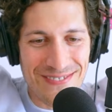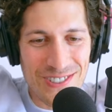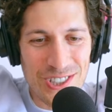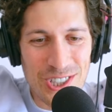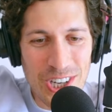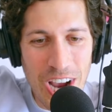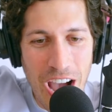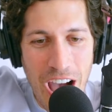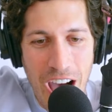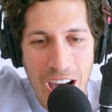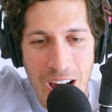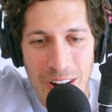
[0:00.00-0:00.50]

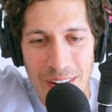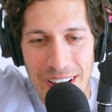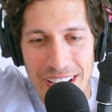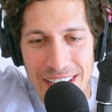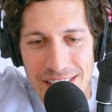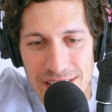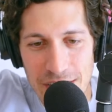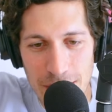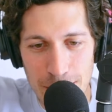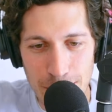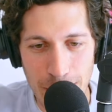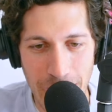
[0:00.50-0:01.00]
Jo
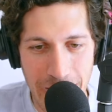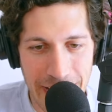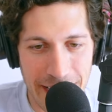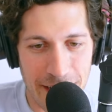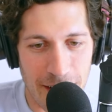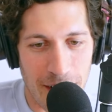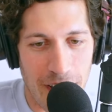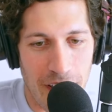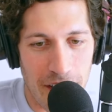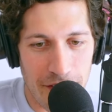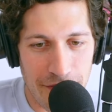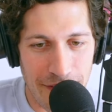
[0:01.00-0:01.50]
is a
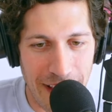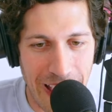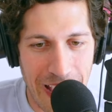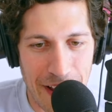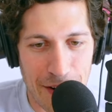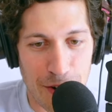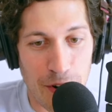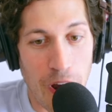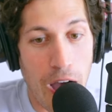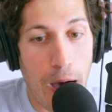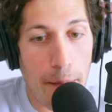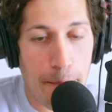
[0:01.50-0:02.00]
writer, a
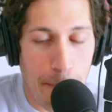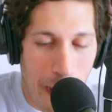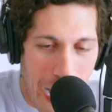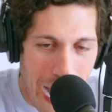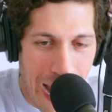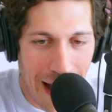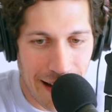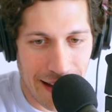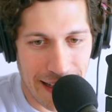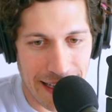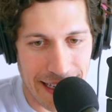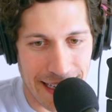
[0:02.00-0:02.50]
founder, a
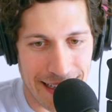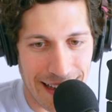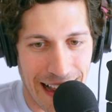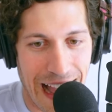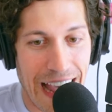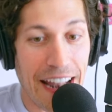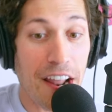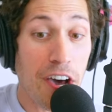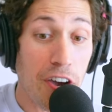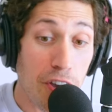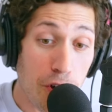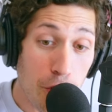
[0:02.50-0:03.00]

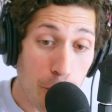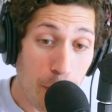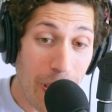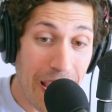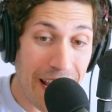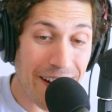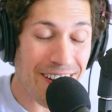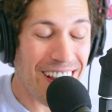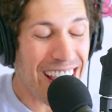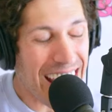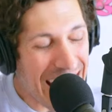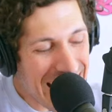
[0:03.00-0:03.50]
polyglot, a
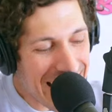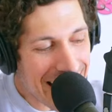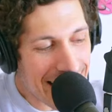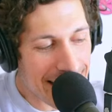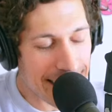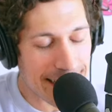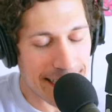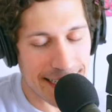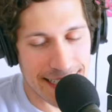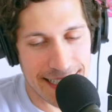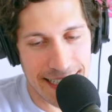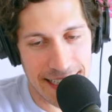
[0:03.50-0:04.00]
creator,
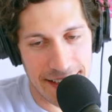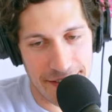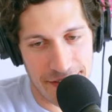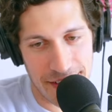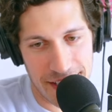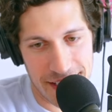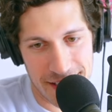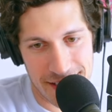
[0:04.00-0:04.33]
and a TV